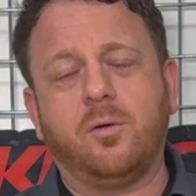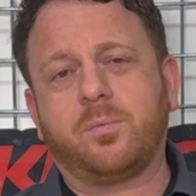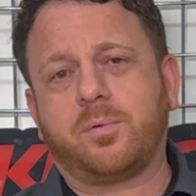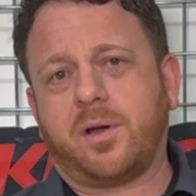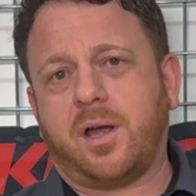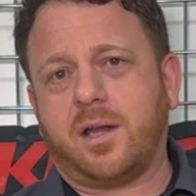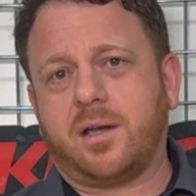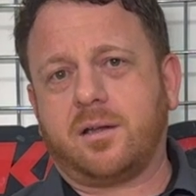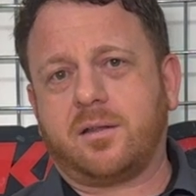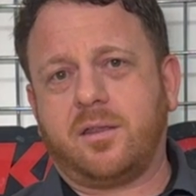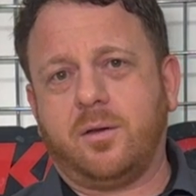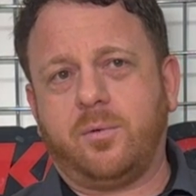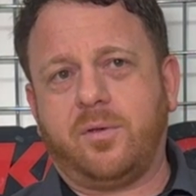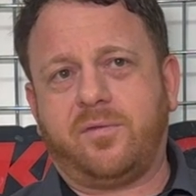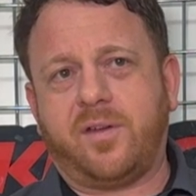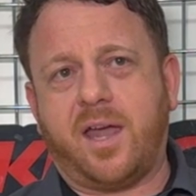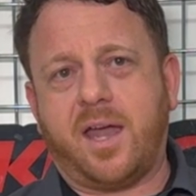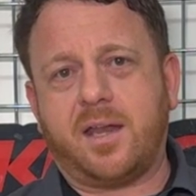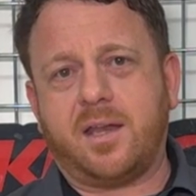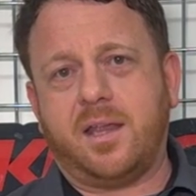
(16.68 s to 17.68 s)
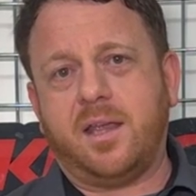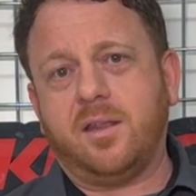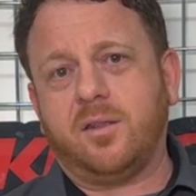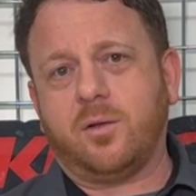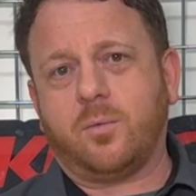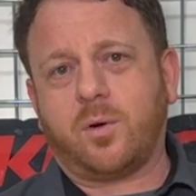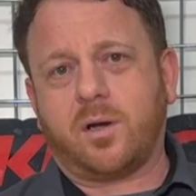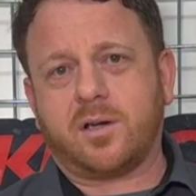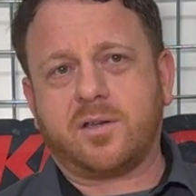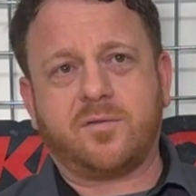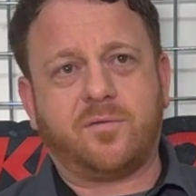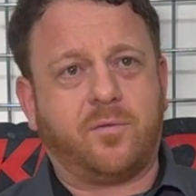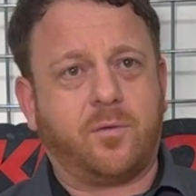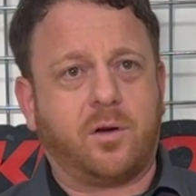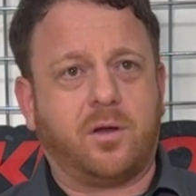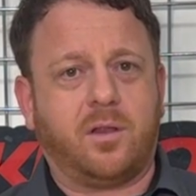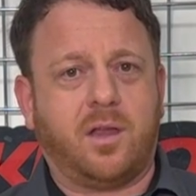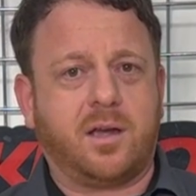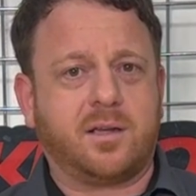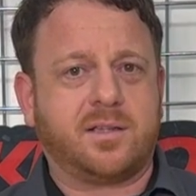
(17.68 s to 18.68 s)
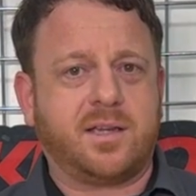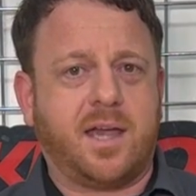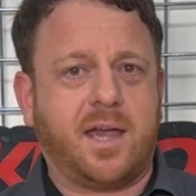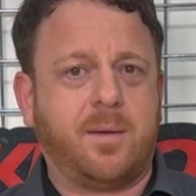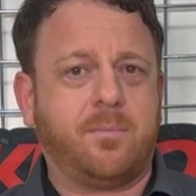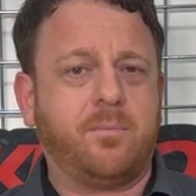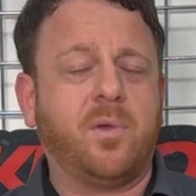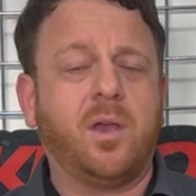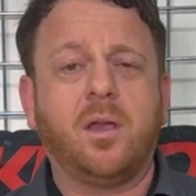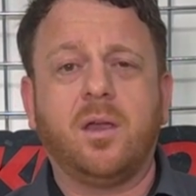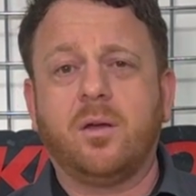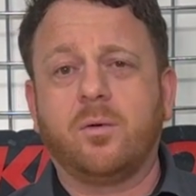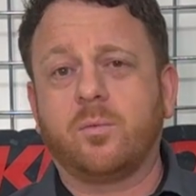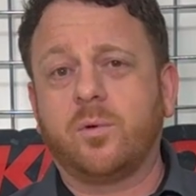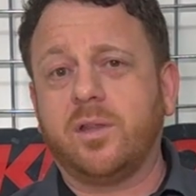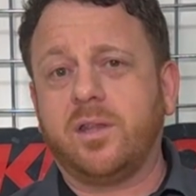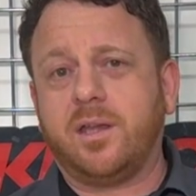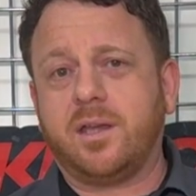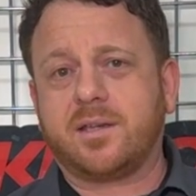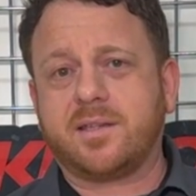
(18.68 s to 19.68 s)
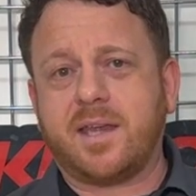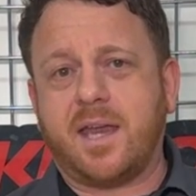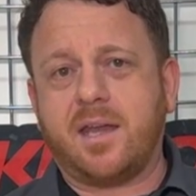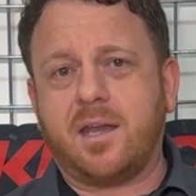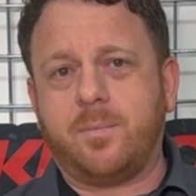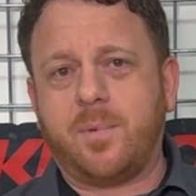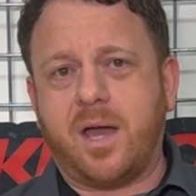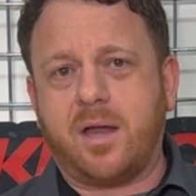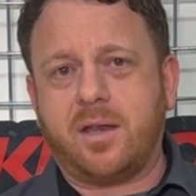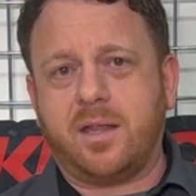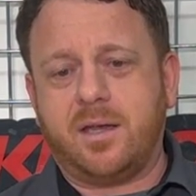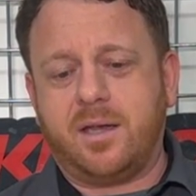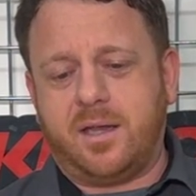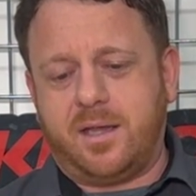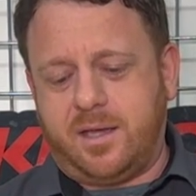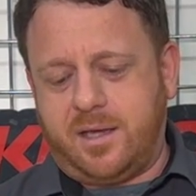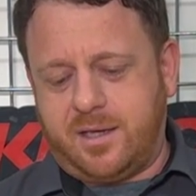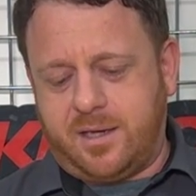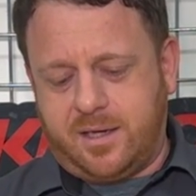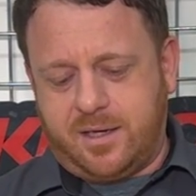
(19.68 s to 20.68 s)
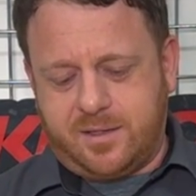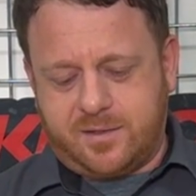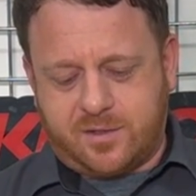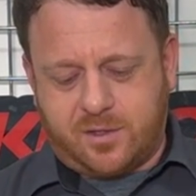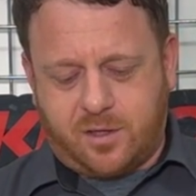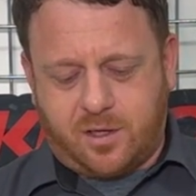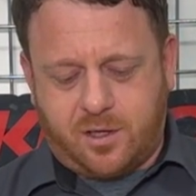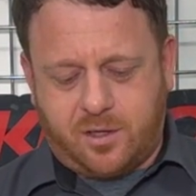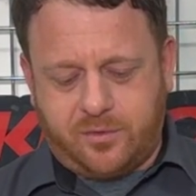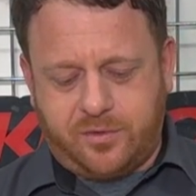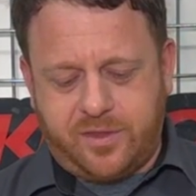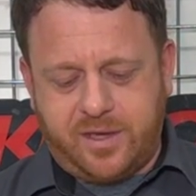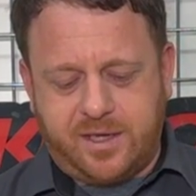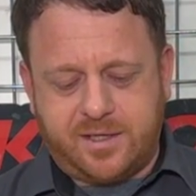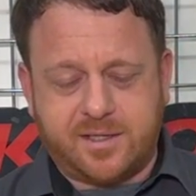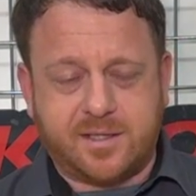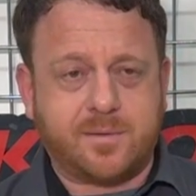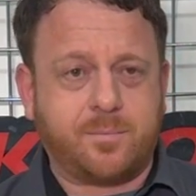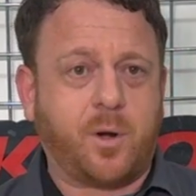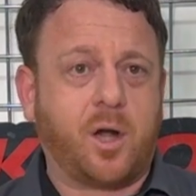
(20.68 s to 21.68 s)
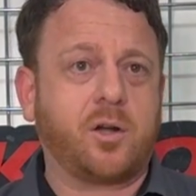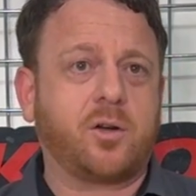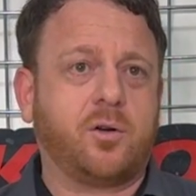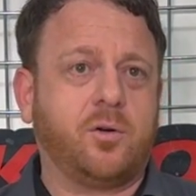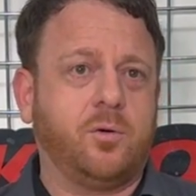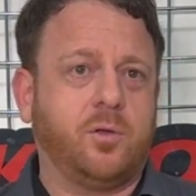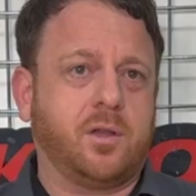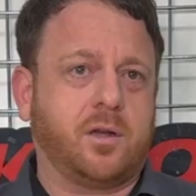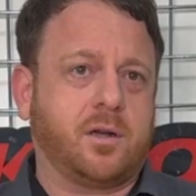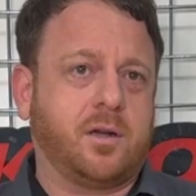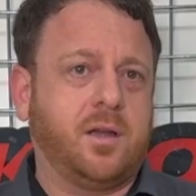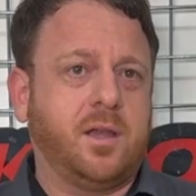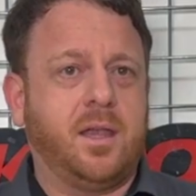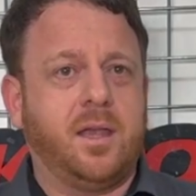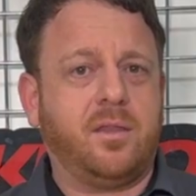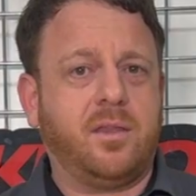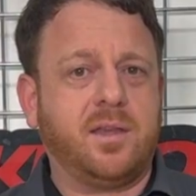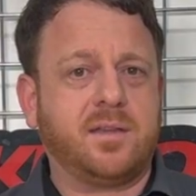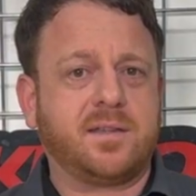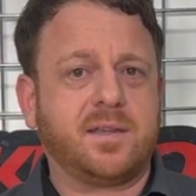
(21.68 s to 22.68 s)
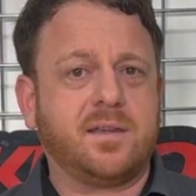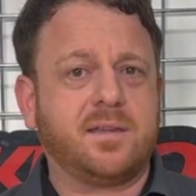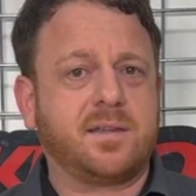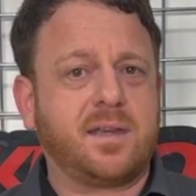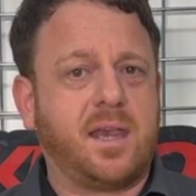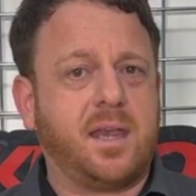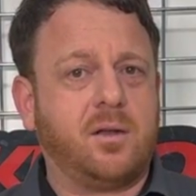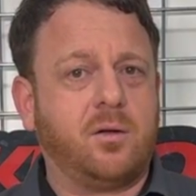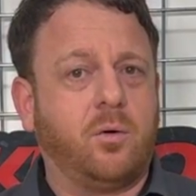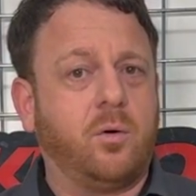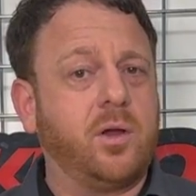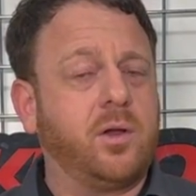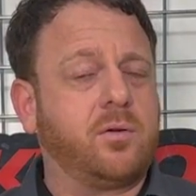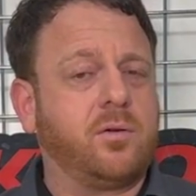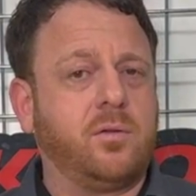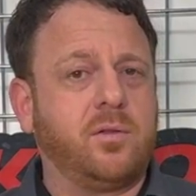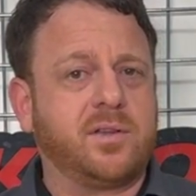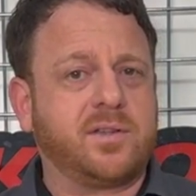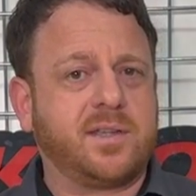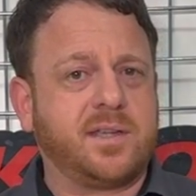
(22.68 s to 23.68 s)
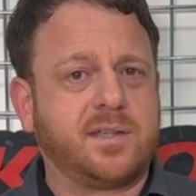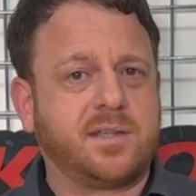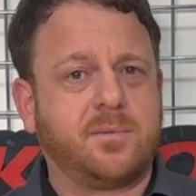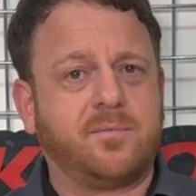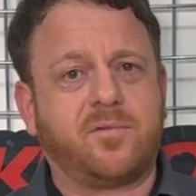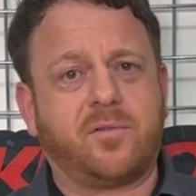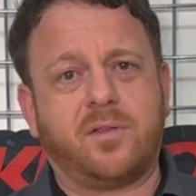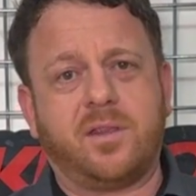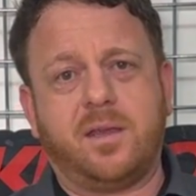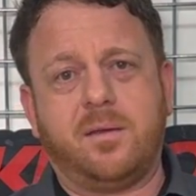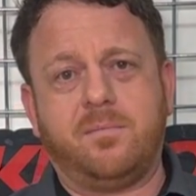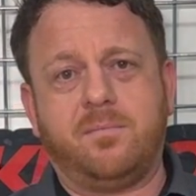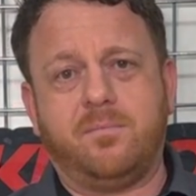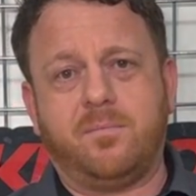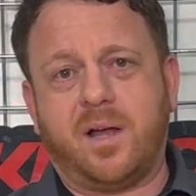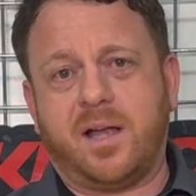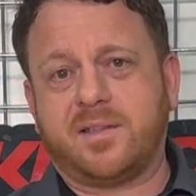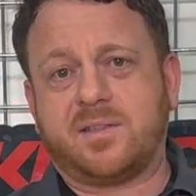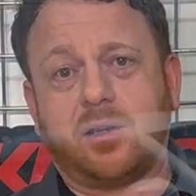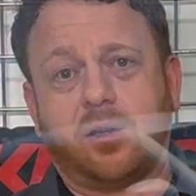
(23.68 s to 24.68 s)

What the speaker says: product that we've had in the works for a long time. Really excited about it. It is called the Smart Cooler. This is an oil cooler system for the Mazda